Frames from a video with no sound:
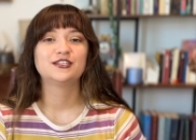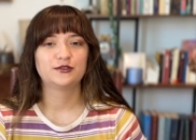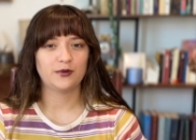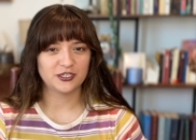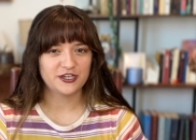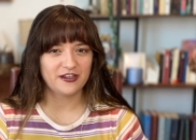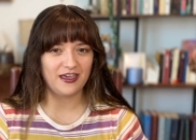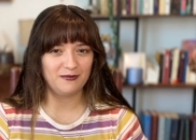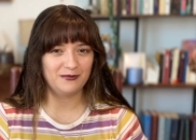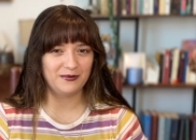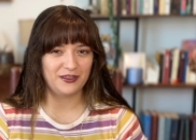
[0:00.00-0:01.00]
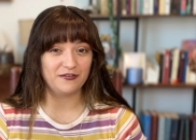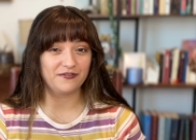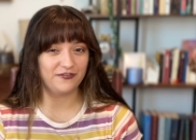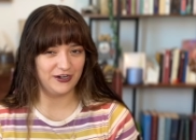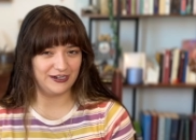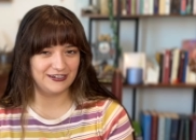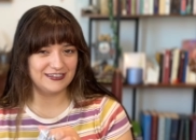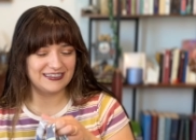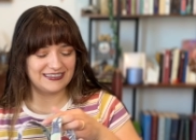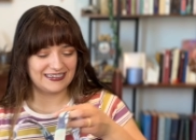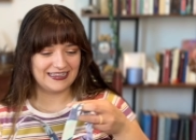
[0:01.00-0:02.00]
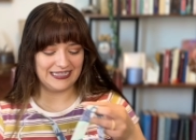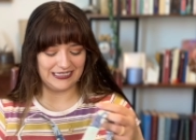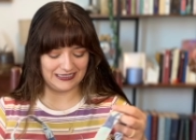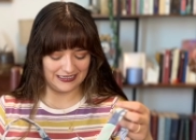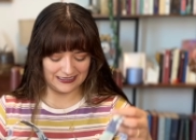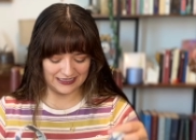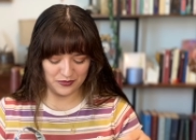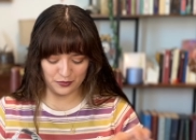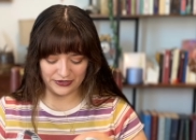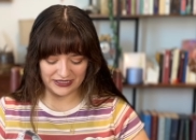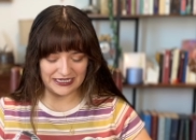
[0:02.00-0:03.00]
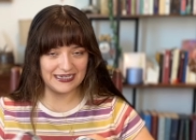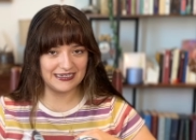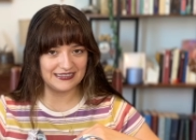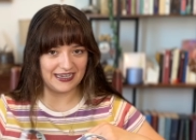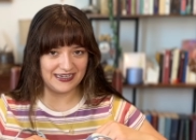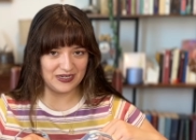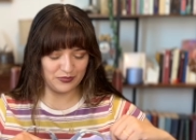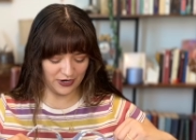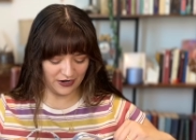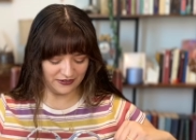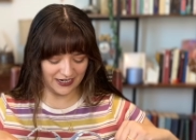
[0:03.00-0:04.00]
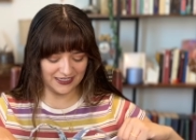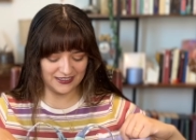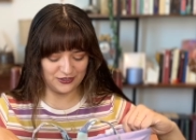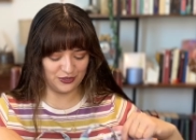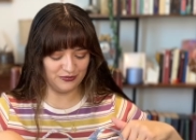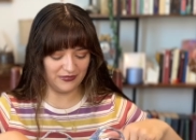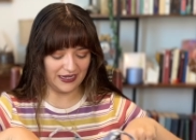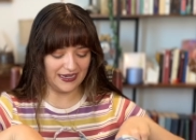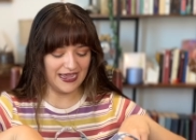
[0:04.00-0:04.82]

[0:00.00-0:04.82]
So I'll share that one with you first. This is some really exciting progress to my